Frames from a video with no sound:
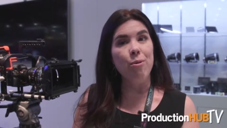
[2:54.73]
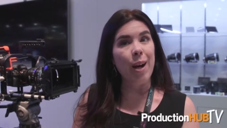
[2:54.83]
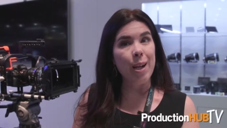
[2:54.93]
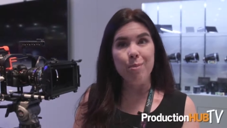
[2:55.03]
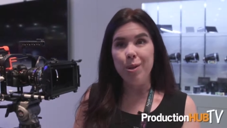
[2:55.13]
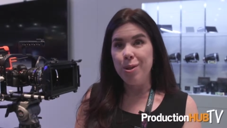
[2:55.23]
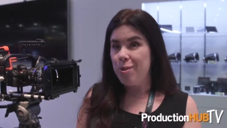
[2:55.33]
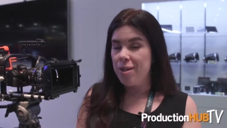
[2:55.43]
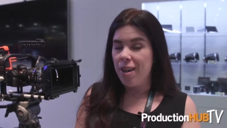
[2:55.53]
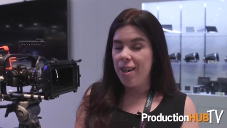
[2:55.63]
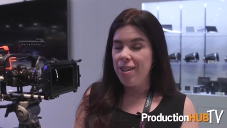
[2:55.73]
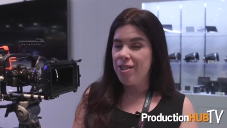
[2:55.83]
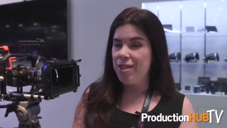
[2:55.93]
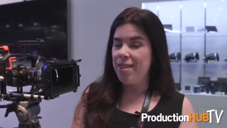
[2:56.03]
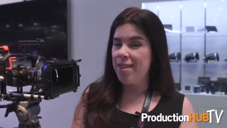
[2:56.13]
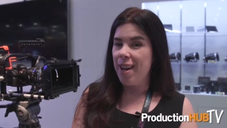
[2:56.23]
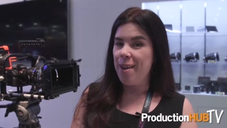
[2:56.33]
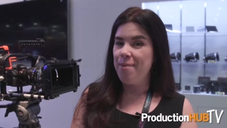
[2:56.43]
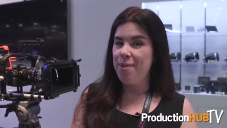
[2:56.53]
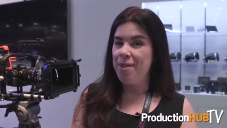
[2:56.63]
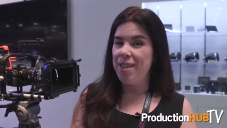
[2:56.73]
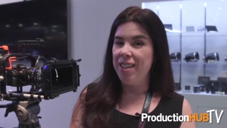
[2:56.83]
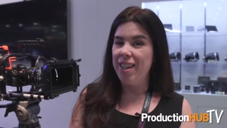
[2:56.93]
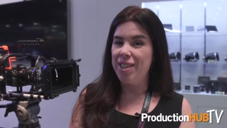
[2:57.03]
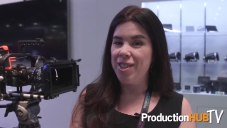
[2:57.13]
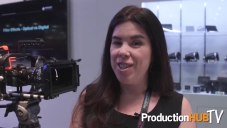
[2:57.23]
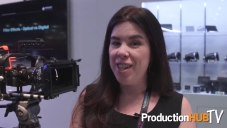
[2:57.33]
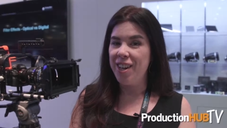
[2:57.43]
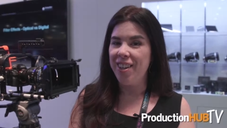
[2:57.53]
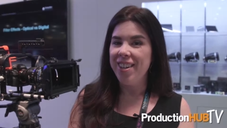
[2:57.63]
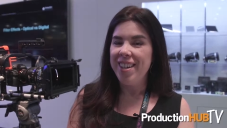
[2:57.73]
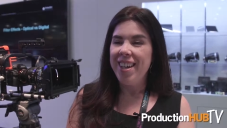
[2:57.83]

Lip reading: white, and blue star just in time for the election year.